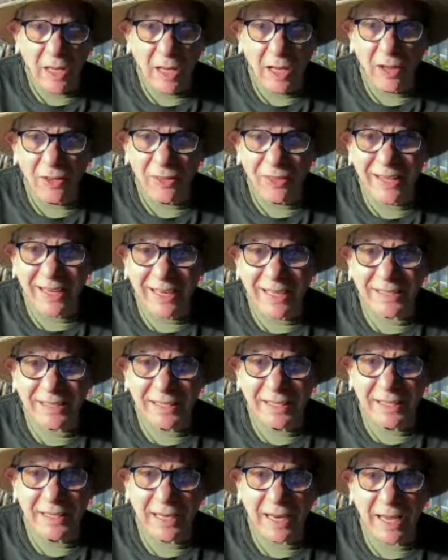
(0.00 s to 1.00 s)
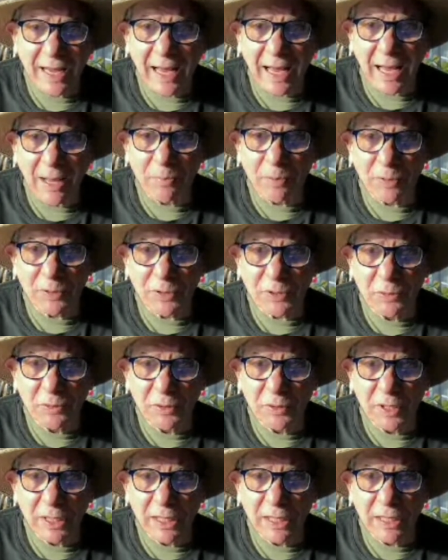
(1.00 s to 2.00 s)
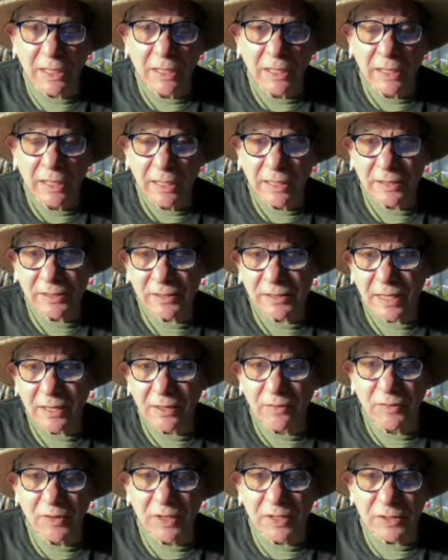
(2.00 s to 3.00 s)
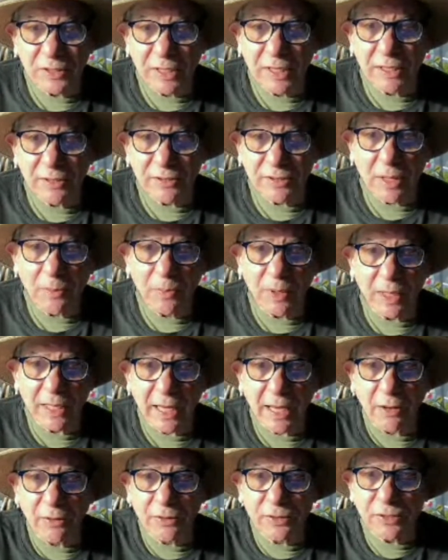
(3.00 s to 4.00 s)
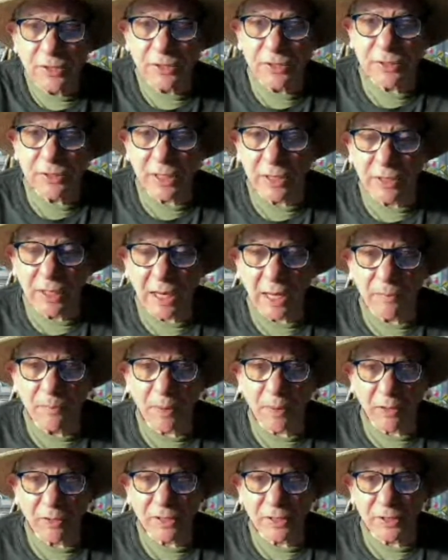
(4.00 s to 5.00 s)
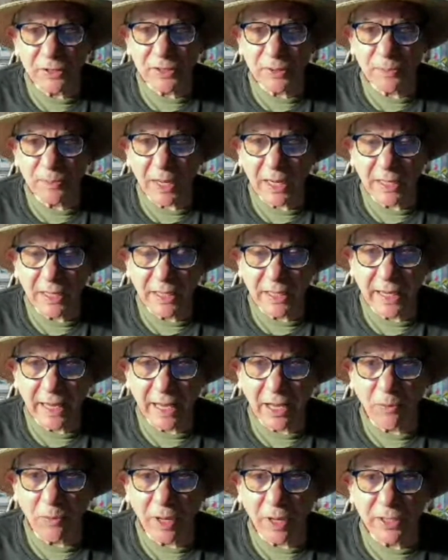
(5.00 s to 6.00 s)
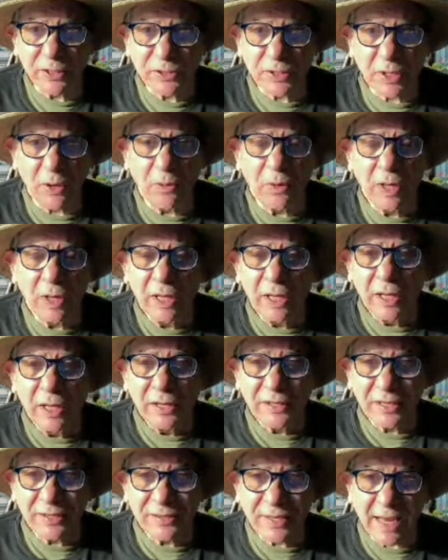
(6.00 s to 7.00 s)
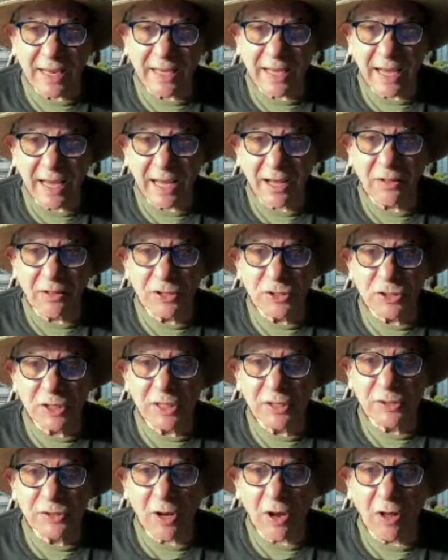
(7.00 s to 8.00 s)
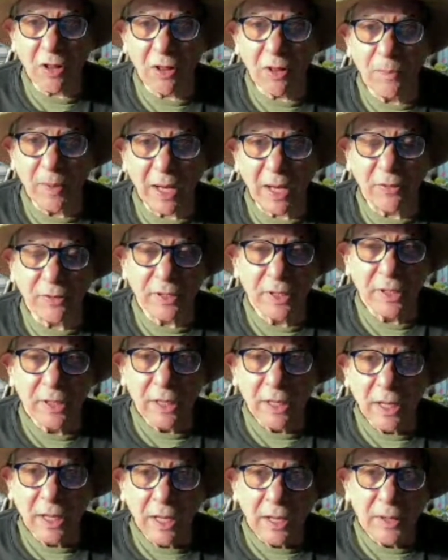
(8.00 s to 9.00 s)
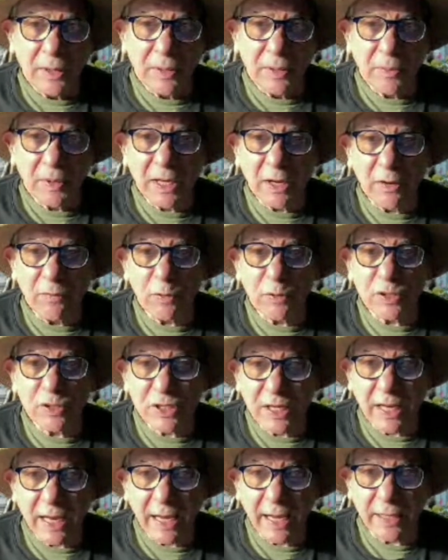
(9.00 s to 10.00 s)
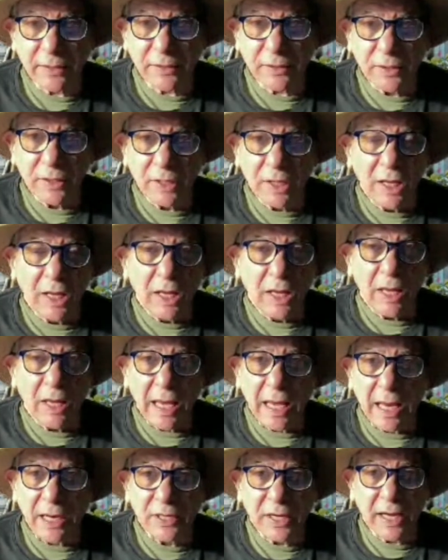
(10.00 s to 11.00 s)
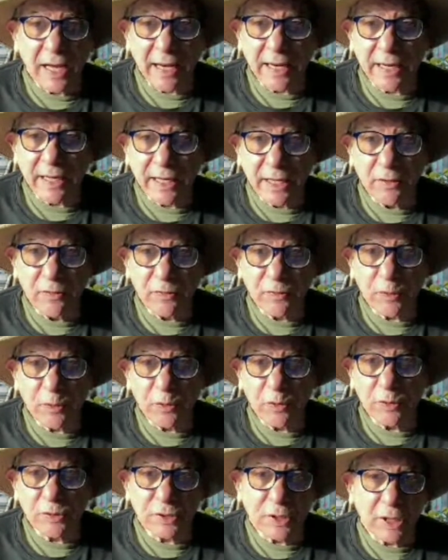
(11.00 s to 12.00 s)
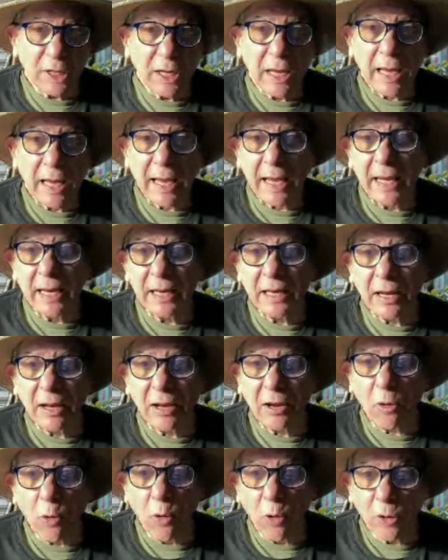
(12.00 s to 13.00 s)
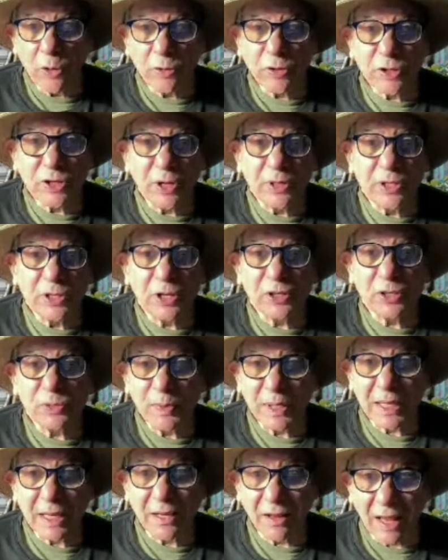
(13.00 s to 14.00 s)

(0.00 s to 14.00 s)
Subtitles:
LinkedIn opportunity instead of visiting somebody else's and participating that way. So the psychology is all about givers get, and you got to give first in order to just be